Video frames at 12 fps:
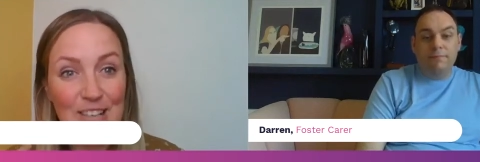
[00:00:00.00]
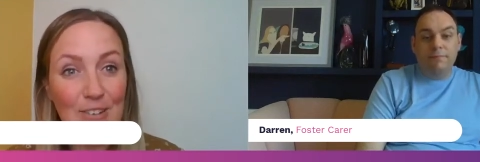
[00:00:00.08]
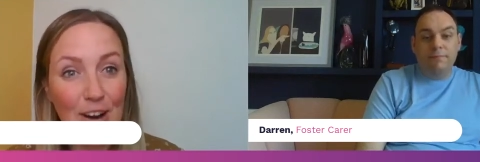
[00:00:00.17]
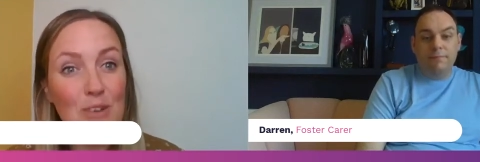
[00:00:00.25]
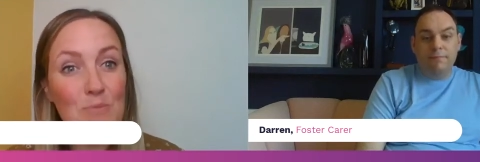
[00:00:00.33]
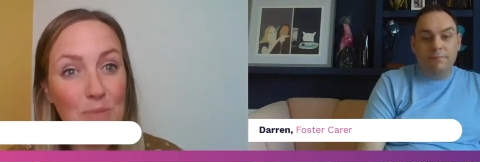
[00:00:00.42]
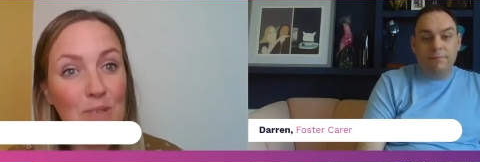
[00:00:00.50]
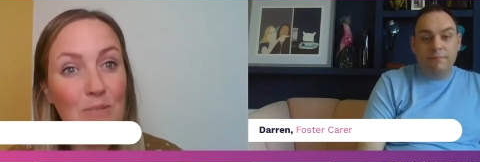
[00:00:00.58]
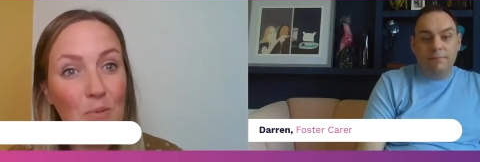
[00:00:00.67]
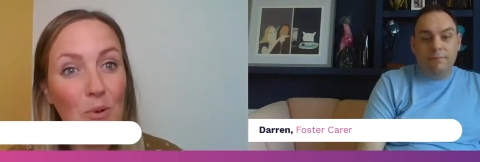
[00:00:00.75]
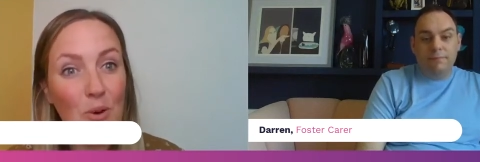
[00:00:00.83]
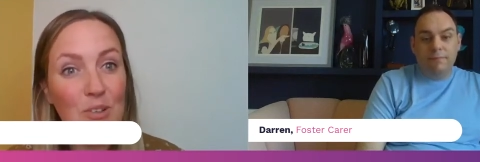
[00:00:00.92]
Speaker 1: it's hmm. incredibly
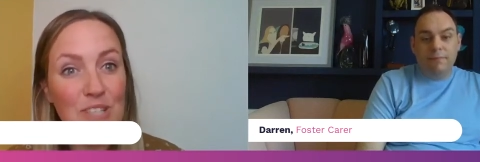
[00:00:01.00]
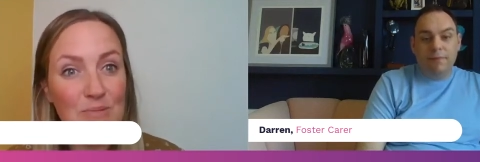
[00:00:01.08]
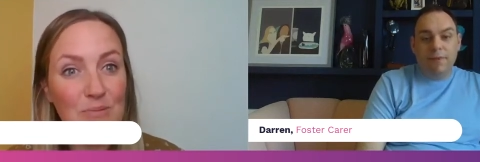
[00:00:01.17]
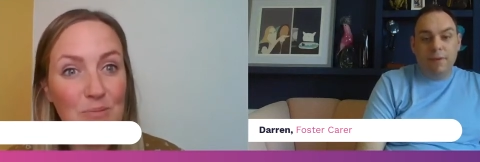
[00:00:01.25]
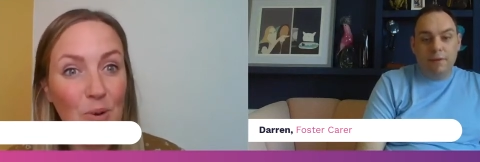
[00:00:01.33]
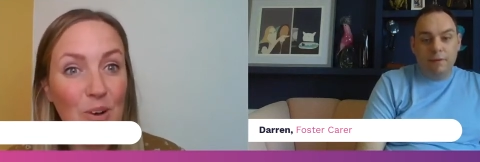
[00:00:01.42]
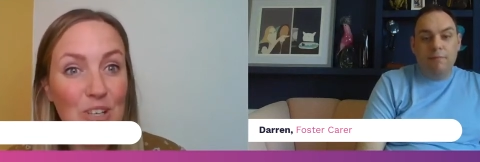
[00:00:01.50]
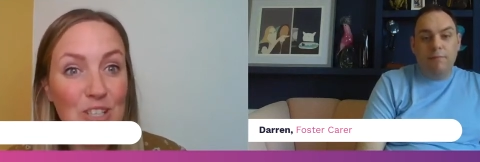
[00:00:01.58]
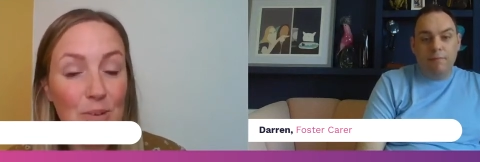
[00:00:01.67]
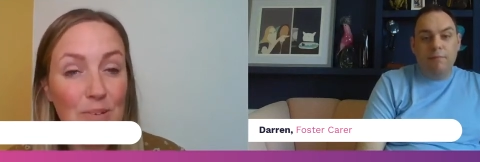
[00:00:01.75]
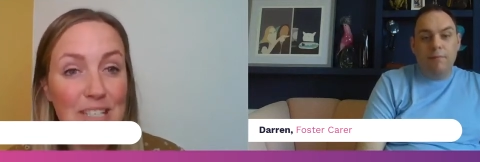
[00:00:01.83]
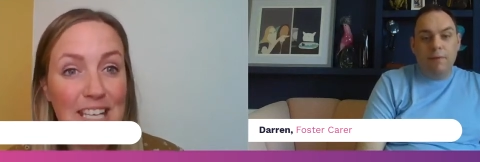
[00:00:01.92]
rewarding what
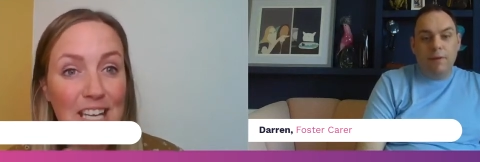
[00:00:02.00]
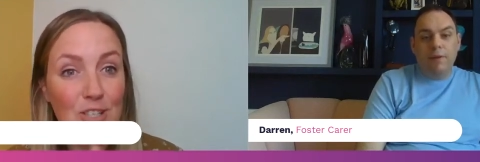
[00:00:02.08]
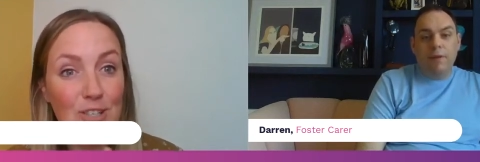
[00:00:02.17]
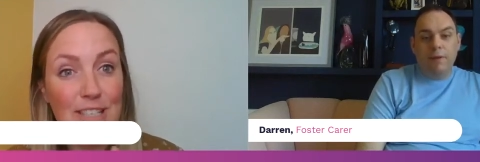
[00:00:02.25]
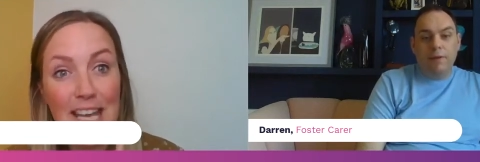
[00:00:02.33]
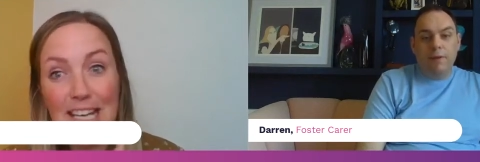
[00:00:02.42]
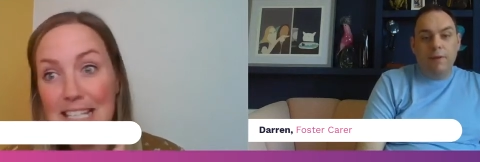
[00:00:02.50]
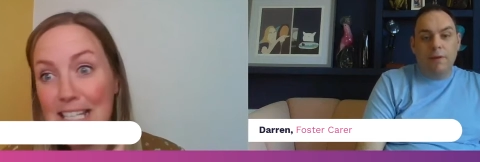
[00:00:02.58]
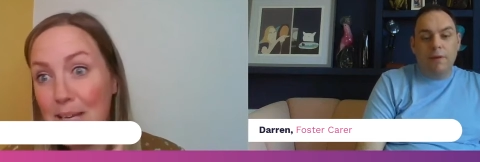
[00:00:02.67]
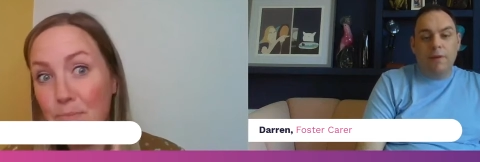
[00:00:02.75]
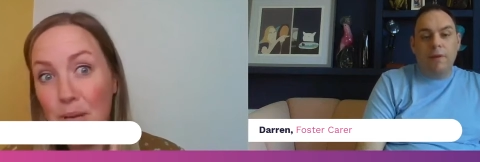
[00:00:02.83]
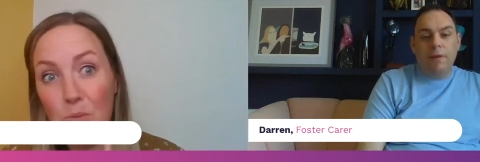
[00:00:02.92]
you do, isn't it? As you say,
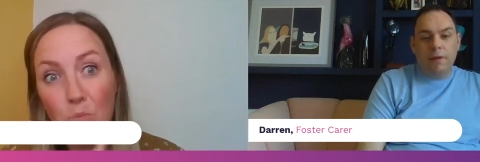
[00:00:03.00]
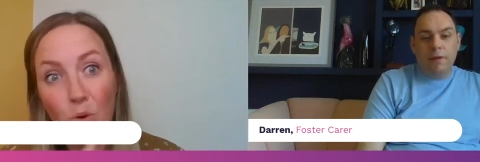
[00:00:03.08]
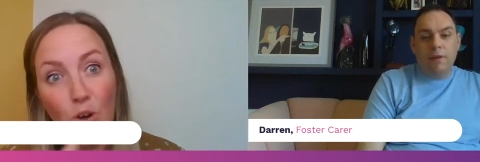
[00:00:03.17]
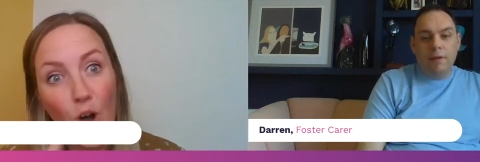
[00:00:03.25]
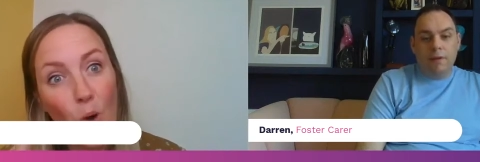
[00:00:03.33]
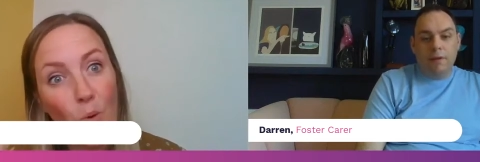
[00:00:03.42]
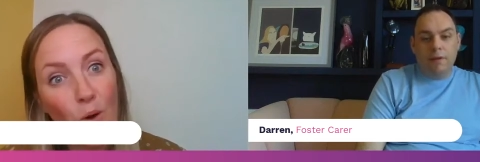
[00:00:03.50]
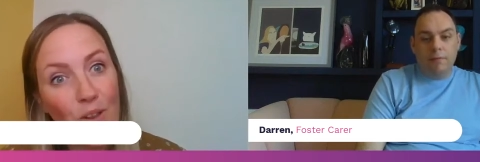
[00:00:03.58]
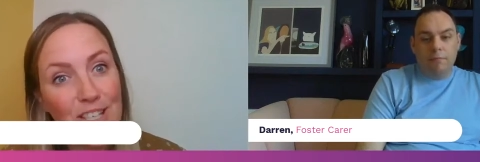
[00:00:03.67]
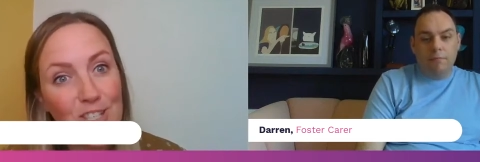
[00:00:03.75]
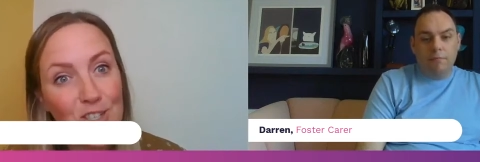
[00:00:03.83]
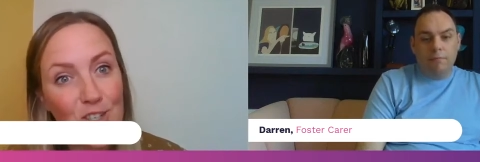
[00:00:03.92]
seeing people go
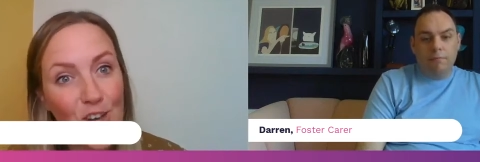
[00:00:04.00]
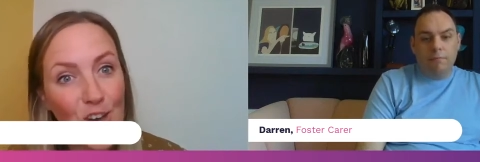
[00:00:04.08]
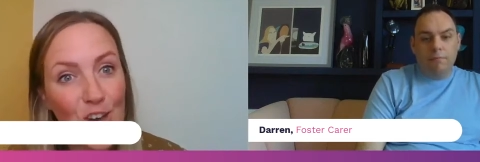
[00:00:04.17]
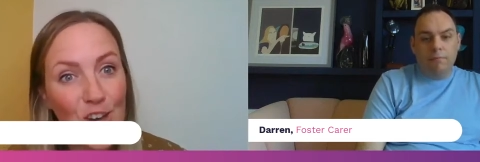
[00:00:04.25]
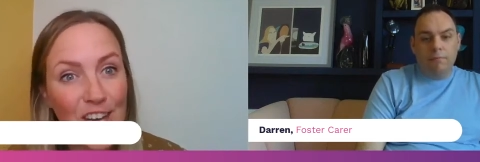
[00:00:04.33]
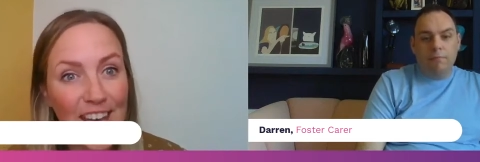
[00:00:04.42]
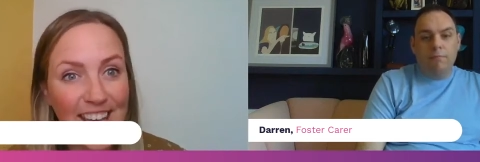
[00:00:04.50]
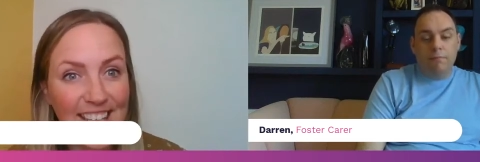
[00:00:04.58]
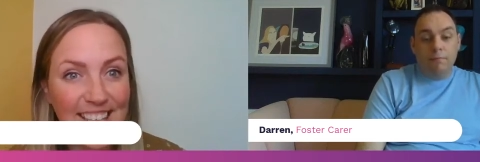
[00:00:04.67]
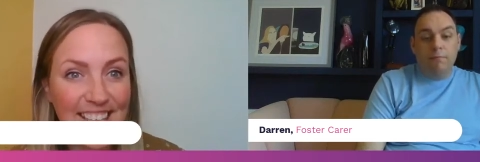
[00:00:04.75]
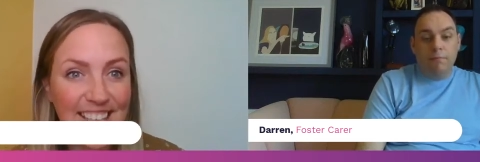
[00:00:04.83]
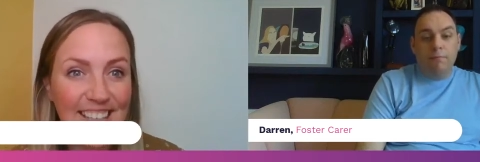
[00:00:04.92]
on this journey.
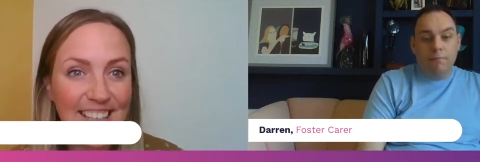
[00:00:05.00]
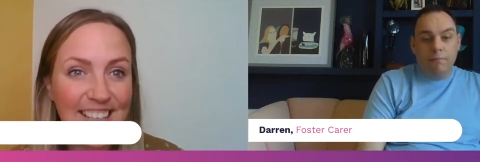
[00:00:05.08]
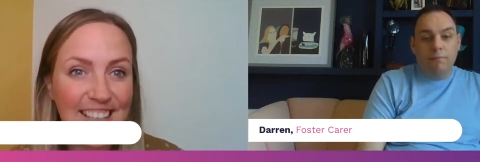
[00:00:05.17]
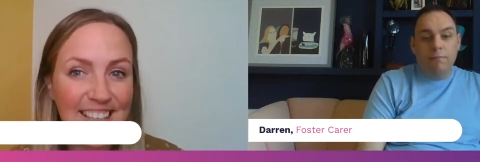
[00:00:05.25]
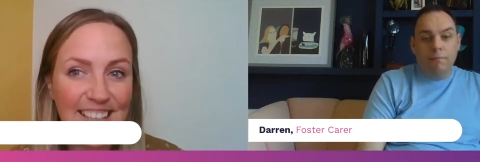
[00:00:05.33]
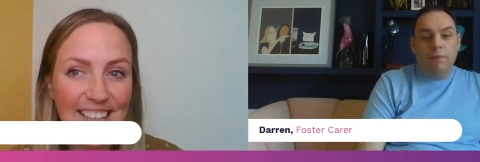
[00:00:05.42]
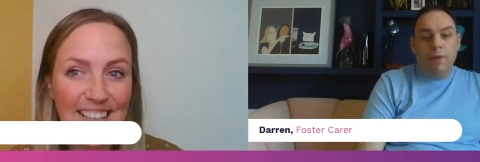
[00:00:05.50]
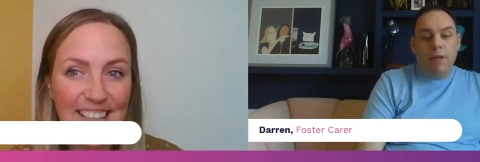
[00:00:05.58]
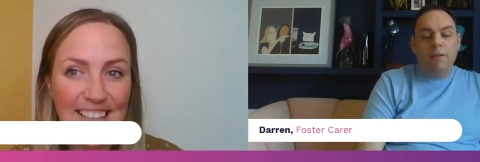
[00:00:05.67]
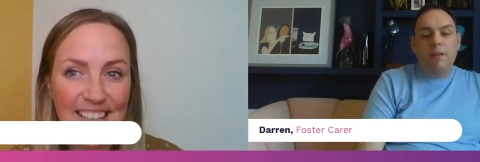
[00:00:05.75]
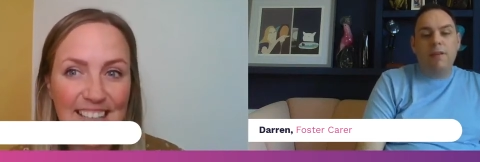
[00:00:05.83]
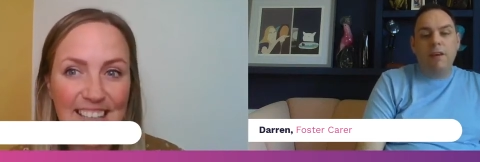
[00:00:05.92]

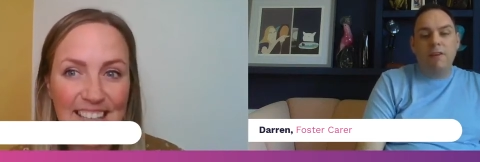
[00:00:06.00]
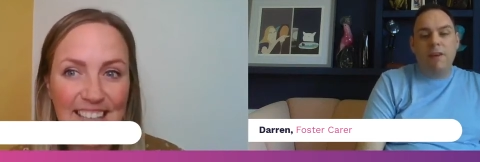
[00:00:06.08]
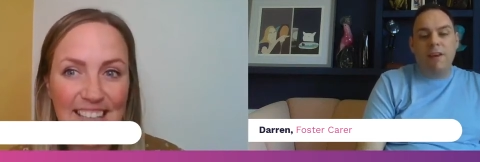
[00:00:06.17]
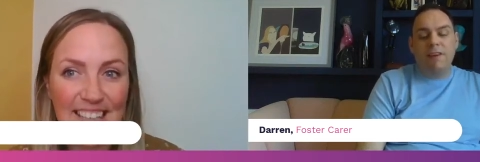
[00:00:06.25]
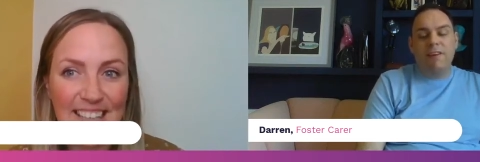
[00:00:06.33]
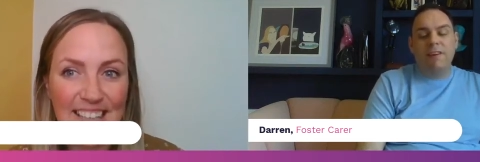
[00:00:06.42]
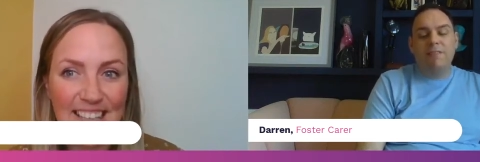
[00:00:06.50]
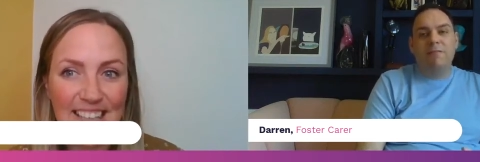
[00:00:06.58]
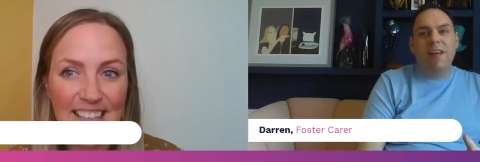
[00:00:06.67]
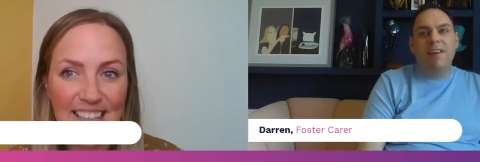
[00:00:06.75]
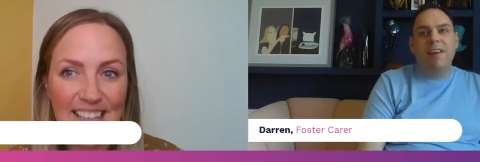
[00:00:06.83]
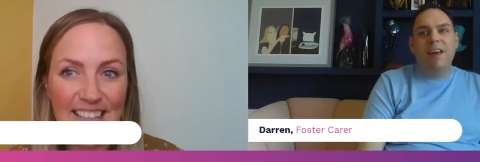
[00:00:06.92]
Speaker 2: And do you know, Helen,
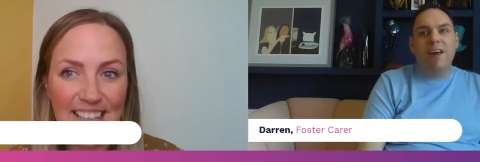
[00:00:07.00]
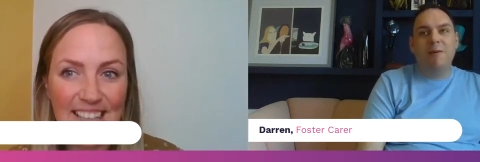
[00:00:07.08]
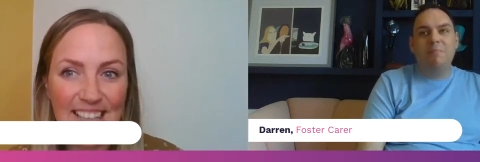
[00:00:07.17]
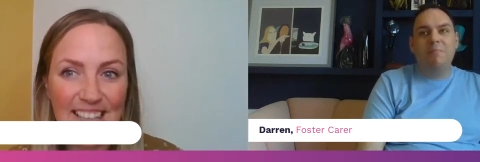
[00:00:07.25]
when